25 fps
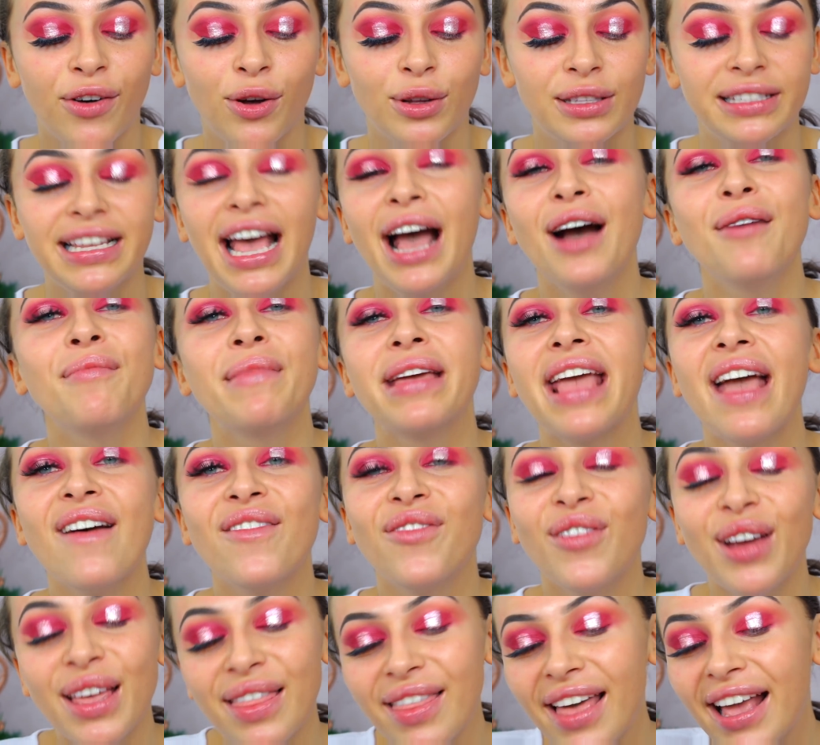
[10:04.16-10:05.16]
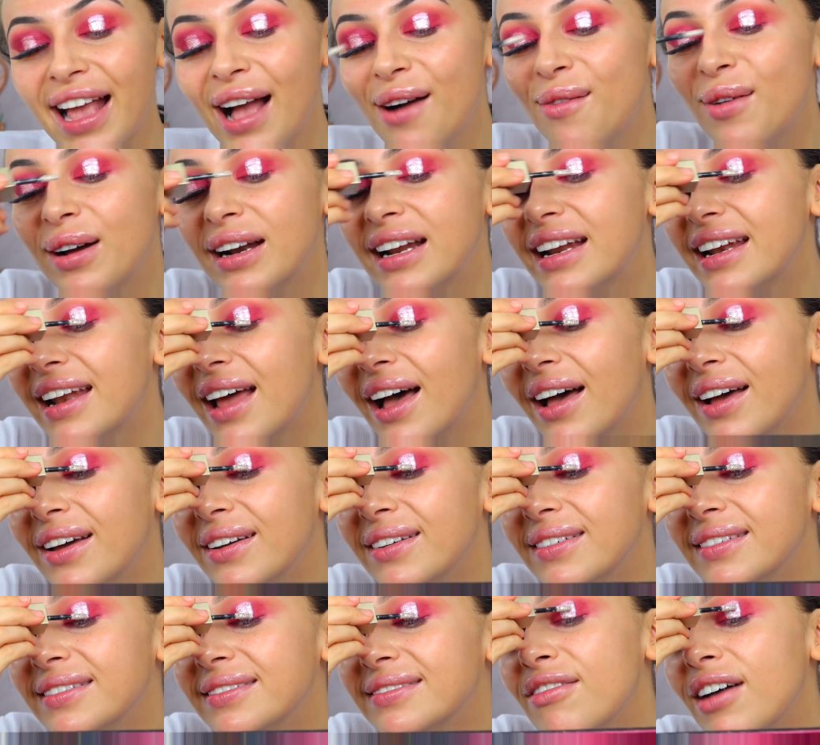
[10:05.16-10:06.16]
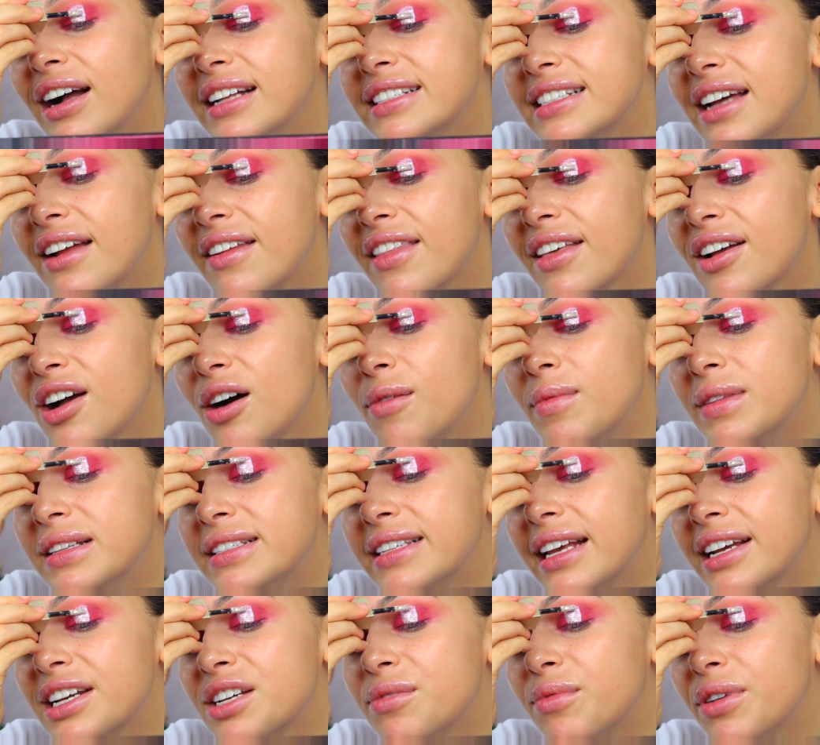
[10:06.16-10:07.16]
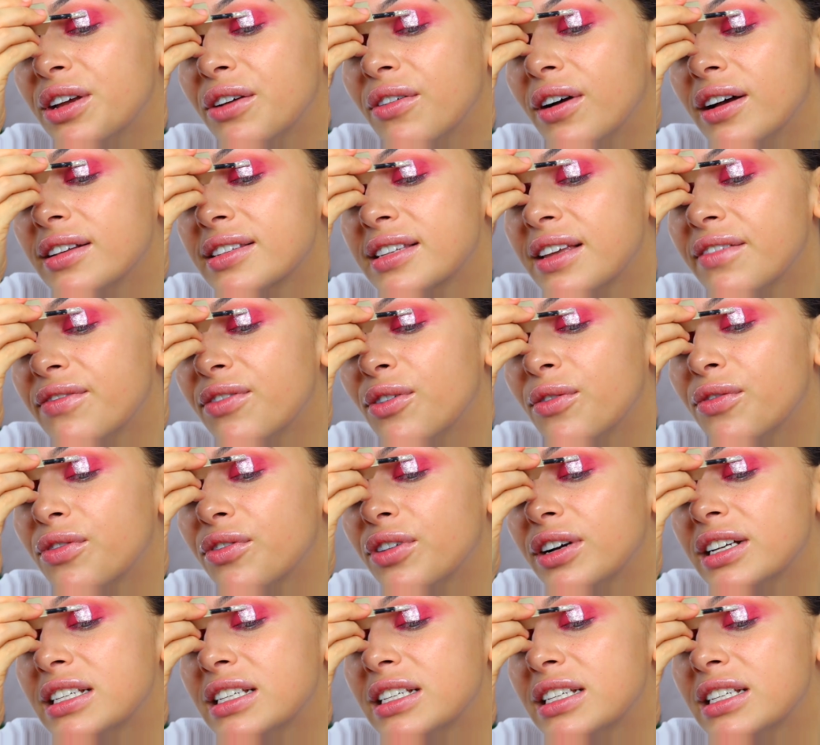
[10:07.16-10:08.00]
for. Tell me everything, I want to know. Write down in the comment section what you're asking for for